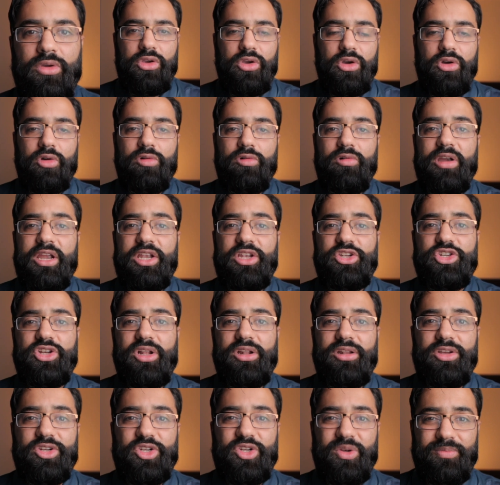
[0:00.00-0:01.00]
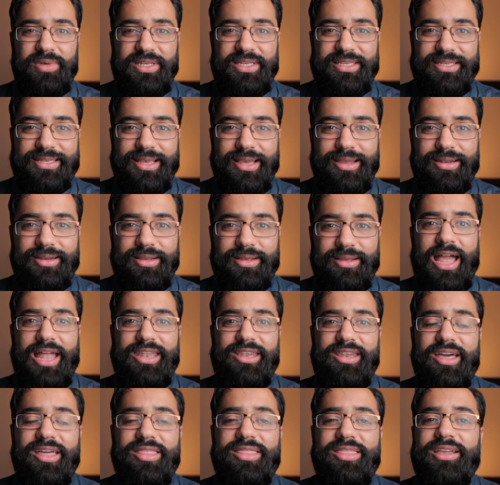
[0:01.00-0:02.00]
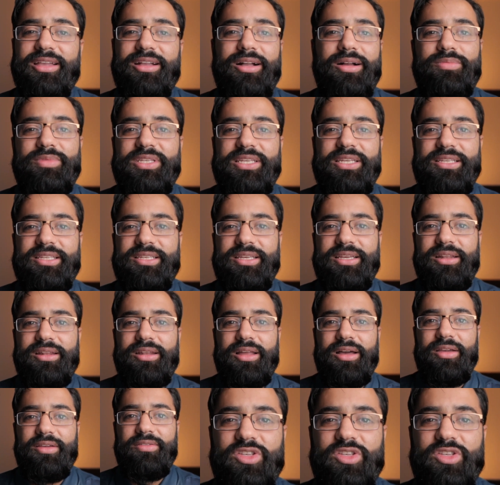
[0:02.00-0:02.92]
Your career, inshallah, should be set. And nothing comes easy in life.